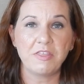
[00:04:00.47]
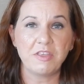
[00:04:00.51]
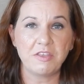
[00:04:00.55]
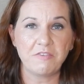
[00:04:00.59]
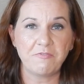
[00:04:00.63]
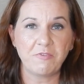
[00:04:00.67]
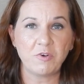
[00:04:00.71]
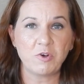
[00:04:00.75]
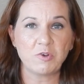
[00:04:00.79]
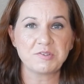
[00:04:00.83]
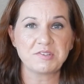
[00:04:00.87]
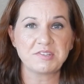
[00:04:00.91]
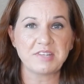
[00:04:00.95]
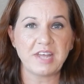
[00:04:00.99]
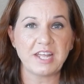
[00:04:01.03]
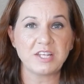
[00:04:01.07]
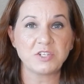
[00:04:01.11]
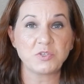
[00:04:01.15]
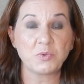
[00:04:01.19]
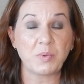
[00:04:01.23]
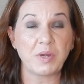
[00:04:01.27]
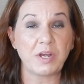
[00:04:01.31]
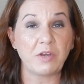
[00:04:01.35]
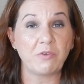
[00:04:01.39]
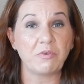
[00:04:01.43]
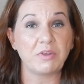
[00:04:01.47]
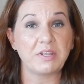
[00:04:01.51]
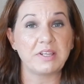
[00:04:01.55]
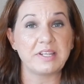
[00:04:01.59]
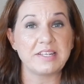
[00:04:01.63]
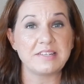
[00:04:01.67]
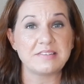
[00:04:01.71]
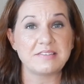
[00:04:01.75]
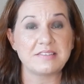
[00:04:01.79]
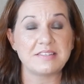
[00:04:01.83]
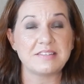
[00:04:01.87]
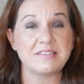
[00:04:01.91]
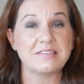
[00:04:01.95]
The full size, when it
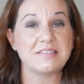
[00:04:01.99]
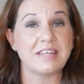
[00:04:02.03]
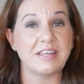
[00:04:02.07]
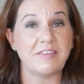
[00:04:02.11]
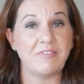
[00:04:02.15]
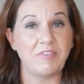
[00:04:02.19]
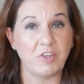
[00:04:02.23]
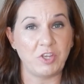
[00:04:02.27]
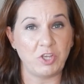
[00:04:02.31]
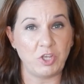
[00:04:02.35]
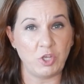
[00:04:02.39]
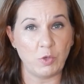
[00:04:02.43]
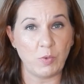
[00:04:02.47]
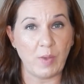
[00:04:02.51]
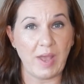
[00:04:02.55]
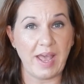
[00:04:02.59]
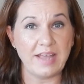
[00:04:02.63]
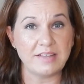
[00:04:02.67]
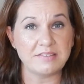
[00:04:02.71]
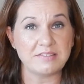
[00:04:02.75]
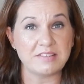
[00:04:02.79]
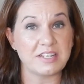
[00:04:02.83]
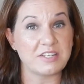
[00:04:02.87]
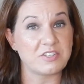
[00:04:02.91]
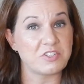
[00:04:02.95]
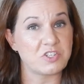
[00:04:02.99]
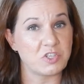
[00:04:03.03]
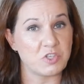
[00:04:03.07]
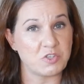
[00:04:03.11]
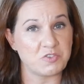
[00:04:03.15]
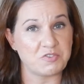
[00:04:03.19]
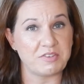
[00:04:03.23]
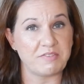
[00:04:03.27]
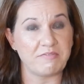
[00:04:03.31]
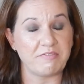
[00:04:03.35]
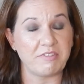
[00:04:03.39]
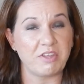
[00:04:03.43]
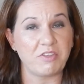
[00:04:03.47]
releases in the U S
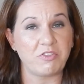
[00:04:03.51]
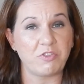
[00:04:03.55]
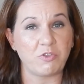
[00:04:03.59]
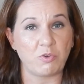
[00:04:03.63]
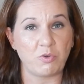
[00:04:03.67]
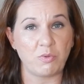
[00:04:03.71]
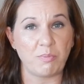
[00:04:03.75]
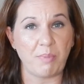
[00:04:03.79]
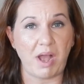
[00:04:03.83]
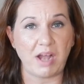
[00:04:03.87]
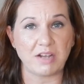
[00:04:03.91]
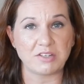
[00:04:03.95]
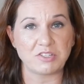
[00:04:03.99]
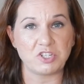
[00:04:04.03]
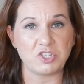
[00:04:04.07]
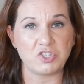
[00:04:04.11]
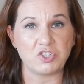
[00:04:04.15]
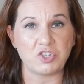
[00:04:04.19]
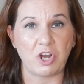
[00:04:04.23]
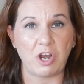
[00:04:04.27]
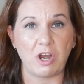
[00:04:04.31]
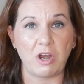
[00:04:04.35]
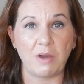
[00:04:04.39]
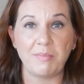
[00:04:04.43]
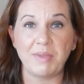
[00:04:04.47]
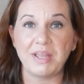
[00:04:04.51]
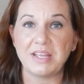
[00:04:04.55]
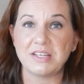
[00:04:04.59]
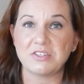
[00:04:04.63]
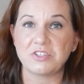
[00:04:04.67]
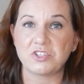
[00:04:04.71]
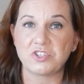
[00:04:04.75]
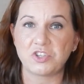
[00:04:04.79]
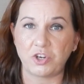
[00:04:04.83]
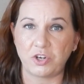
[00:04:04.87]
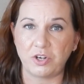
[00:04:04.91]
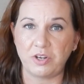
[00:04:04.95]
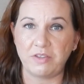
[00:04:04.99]
exclusively through BoxyCharm,
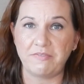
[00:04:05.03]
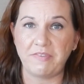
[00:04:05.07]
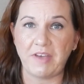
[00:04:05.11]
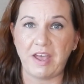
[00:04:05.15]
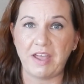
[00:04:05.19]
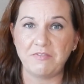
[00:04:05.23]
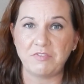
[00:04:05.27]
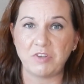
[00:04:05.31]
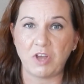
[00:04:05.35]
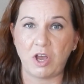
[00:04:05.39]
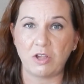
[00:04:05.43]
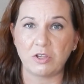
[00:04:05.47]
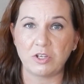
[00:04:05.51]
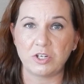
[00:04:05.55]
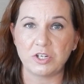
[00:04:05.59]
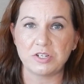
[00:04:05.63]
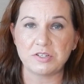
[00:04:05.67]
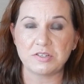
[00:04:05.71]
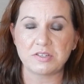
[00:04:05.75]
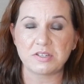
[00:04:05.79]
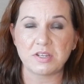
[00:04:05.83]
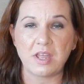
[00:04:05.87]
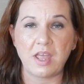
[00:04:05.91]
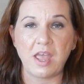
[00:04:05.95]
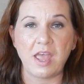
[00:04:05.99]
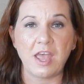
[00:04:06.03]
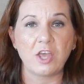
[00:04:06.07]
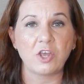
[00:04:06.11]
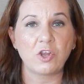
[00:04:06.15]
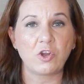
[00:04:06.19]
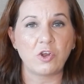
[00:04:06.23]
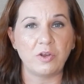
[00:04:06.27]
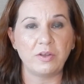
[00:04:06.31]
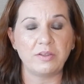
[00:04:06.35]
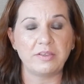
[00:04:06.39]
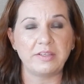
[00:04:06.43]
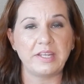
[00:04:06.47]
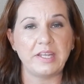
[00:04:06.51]
is thirty-five dollars.
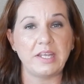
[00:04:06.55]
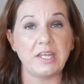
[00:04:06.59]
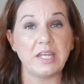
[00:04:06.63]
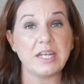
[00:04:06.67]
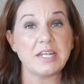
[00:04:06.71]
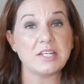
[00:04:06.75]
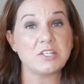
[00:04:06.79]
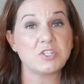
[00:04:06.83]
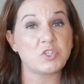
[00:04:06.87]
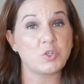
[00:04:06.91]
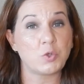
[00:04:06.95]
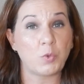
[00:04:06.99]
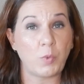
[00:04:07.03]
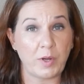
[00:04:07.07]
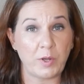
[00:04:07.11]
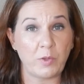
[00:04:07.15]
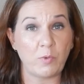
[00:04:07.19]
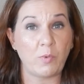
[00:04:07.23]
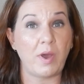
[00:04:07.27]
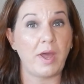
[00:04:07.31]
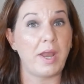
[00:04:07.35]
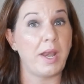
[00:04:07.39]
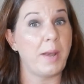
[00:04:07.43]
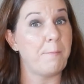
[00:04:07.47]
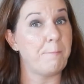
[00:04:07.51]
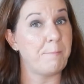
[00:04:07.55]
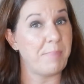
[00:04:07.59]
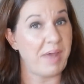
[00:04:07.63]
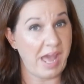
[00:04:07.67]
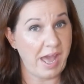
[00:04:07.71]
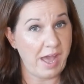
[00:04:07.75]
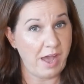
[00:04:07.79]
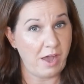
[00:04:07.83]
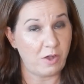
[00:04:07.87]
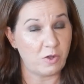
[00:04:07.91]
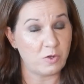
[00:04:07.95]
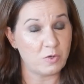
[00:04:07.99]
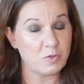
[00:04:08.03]
Currently it is twenty-one
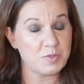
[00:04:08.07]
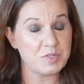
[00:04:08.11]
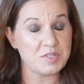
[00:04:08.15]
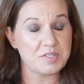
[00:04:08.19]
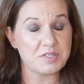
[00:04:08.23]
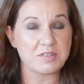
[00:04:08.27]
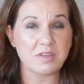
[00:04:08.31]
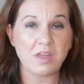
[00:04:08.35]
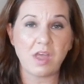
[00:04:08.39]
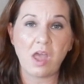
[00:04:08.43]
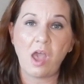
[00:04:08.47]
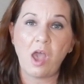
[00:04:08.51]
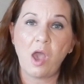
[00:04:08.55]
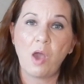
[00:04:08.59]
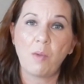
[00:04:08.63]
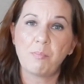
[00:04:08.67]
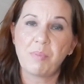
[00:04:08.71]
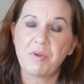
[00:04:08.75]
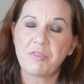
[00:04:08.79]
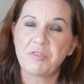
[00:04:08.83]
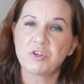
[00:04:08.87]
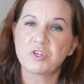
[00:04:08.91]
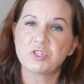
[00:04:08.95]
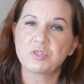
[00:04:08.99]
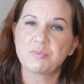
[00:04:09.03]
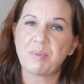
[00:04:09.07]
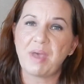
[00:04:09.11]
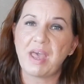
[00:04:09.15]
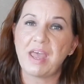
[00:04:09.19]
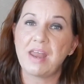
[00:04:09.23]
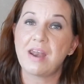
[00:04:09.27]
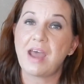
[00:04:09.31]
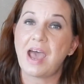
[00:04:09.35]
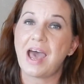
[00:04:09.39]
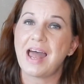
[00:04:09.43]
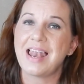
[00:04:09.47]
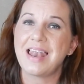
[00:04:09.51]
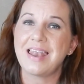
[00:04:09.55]
pounds. But there's
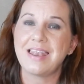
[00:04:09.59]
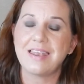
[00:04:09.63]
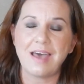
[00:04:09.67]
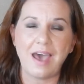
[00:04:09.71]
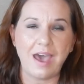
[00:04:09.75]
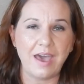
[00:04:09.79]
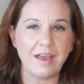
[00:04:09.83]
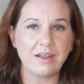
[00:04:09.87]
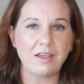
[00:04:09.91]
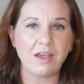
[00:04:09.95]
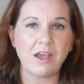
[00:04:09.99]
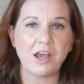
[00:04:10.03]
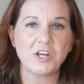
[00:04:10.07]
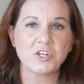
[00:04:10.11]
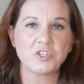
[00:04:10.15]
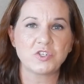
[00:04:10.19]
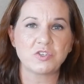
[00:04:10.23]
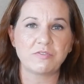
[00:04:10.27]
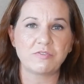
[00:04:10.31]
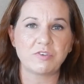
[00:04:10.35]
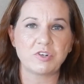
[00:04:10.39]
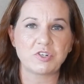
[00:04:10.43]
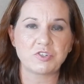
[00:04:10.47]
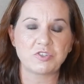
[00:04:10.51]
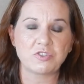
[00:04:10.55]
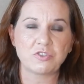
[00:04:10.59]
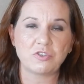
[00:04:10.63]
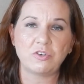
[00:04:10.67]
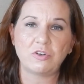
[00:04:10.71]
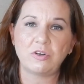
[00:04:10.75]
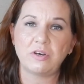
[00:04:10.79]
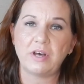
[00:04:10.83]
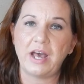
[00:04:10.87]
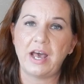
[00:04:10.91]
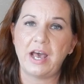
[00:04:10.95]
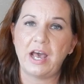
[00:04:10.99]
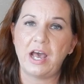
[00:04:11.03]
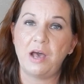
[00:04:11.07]
been a lot of controversial
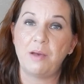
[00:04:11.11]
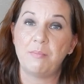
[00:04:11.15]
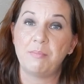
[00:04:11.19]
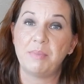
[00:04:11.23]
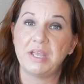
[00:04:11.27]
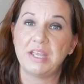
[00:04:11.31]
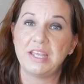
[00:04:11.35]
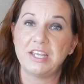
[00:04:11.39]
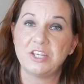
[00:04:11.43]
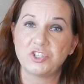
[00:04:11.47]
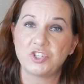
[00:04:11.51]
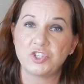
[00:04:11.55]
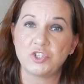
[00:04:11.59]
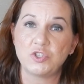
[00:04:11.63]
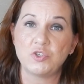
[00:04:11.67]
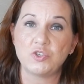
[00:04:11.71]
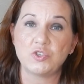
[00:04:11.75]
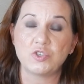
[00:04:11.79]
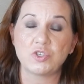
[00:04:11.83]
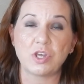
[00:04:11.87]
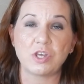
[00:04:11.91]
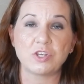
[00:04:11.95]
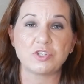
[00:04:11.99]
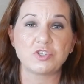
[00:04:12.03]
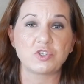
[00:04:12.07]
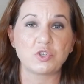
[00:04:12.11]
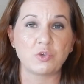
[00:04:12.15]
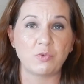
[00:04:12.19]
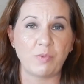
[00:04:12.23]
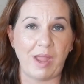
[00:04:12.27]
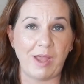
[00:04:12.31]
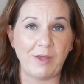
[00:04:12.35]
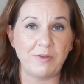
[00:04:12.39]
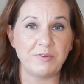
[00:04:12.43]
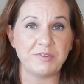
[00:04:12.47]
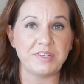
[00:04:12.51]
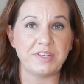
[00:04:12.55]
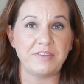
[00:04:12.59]
um, issues
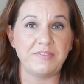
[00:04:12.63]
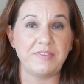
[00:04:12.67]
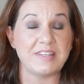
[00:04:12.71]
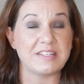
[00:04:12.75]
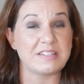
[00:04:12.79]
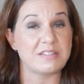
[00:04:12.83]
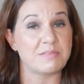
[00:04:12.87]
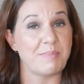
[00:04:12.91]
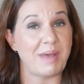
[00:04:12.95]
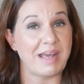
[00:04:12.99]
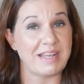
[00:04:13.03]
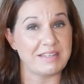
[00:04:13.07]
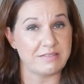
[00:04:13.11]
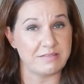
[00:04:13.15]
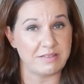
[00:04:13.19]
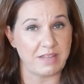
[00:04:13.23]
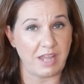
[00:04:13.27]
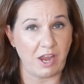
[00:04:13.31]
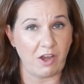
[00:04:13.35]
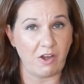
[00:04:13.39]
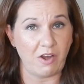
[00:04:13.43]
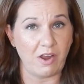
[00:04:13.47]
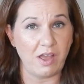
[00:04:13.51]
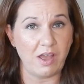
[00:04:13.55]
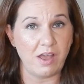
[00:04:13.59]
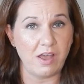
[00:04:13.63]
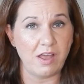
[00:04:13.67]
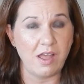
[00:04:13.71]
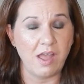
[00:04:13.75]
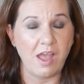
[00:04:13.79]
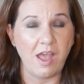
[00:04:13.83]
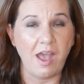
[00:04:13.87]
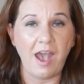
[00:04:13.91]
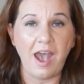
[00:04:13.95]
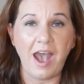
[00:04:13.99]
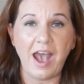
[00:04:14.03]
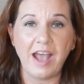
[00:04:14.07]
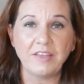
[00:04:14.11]
surrounding this mascara.
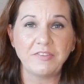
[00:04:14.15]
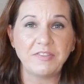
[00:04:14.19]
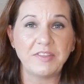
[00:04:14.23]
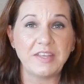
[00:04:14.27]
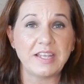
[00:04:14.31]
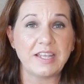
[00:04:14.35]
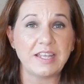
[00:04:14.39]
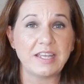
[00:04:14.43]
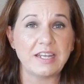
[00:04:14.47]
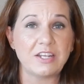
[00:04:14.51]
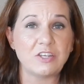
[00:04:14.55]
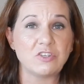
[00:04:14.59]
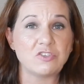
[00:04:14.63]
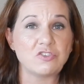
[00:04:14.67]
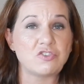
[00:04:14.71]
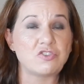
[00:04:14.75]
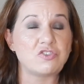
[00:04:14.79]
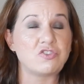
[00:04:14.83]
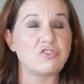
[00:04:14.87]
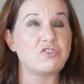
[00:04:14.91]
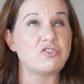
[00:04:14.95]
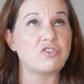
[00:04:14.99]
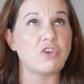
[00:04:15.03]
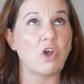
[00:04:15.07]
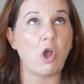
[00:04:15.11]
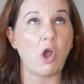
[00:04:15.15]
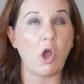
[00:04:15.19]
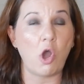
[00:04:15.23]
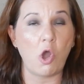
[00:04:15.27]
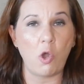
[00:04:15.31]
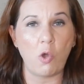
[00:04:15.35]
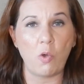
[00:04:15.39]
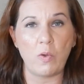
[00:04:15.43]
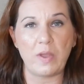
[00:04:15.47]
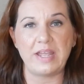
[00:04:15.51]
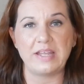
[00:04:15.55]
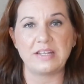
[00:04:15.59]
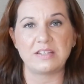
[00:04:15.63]
I think it is
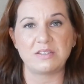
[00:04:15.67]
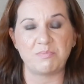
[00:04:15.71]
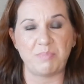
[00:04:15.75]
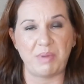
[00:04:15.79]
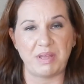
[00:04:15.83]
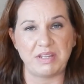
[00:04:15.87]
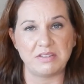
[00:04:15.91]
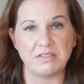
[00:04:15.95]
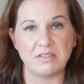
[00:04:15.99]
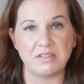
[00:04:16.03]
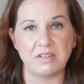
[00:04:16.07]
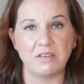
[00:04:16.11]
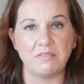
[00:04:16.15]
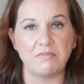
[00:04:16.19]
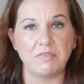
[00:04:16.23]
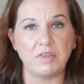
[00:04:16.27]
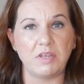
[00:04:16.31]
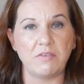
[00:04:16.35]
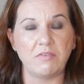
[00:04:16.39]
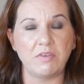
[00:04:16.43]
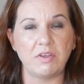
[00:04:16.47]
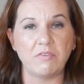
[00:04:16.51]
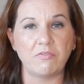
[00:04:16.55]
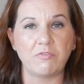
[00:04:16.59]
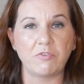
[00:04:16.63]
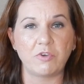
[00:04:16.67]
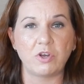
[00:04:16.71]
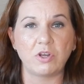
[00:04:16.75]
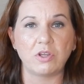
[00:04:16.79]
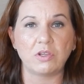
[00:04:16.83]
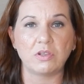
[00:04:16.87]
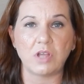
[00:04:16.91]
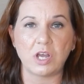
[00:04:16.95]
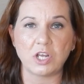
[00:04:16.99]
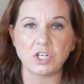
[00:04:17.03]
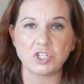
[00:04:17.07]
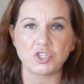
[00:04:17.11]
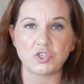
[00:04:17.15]
so expensive, even for a
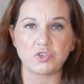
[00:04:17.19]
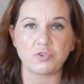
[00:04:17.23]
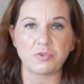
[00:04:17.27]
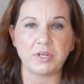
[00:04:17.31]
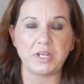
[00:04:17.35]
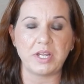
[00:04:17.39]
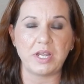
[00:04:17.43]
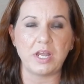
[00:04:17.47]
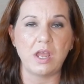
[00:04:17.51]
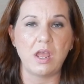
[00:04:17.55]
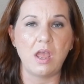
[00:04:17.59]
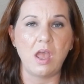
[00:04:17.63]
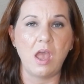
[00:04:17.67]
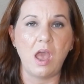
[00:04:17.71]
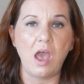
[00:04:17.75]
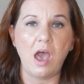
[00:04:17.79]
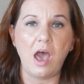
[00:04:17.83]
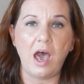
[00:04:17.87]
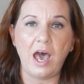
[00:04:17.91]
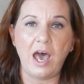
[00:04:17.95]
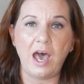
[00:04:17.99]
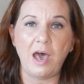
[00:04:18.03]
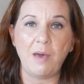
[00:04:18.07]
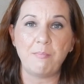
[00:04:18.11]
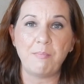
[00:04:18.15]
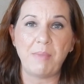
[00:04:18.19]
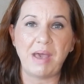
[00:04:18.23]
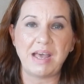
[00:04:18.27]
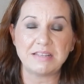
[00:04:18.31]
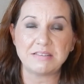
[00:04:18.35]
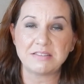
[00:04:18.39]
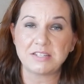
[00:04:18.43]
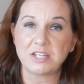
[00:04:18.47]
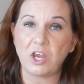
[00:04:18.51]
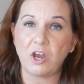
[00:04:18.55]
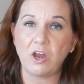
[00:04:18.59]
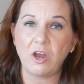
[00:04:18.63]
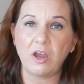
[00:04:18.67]
luxury um,
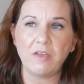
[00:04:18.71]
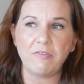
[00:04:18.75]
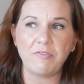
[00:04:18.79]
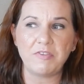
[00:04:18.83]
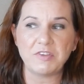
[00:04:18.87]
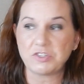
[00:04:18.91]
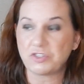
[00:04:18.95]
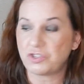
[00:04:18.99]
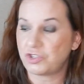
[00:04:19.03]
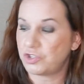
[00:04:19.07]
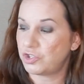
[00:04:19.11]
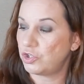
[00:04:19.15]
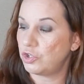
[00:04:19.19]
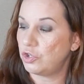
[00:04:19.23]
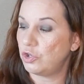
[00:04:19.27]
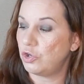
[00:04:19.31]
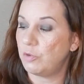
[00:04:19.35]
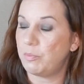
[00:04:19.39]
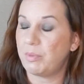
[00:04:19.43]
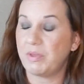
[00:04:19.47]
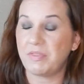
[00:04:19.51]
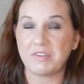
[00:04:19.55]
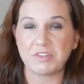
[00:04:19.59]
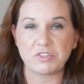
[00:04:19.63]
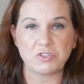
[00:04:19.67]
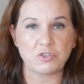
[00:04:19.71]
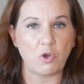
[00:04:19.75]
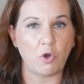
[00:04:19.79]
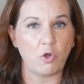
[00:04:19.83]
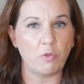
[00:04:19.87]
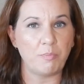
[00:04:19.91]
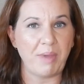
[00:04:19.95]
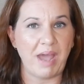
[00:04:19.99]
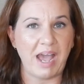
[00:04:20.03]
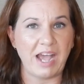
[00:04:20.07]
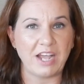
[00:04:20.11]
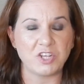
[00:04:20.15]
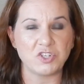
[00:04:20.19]
mascara. This tube, this
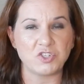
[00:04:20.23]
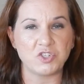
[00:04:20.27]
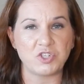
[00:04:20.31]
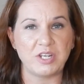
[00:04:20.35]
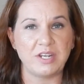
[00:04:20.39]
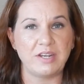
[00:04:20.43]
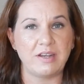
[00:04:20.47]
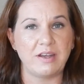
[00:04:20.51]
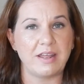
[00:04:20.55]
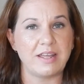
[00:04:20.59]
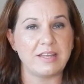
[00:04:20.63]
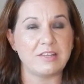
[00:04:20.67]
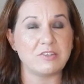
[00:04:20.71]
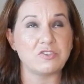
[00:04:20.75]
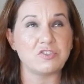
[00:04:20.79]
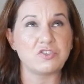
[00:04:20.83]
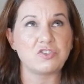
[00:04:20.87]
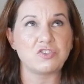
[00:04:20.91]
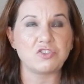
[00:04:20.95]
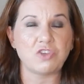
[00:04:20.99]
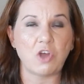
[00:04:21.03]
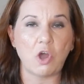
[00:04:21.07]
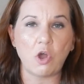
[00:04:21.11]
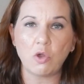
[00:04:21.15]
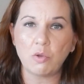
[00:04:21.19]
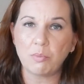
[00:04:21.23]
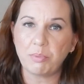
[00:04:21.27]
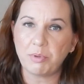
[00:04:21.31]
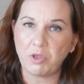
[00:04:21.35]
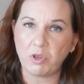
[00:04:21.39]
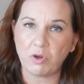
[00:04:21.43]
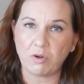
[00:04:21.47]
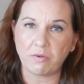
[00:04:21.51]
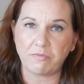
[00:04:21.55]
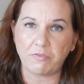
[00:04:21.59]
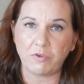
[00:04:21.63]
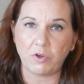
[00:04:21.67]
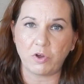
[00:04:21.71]
gold packaging is so
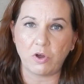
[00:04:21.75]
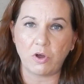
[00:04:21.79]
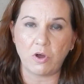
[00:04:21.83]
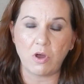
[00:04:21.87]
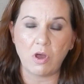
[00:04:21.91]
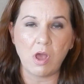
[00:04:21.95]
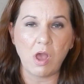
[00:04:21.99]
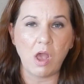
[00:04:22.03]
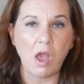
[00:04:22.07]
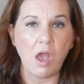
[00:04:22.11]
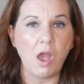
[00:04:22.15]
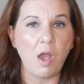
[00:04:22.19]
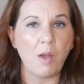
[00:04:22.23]
beautiful.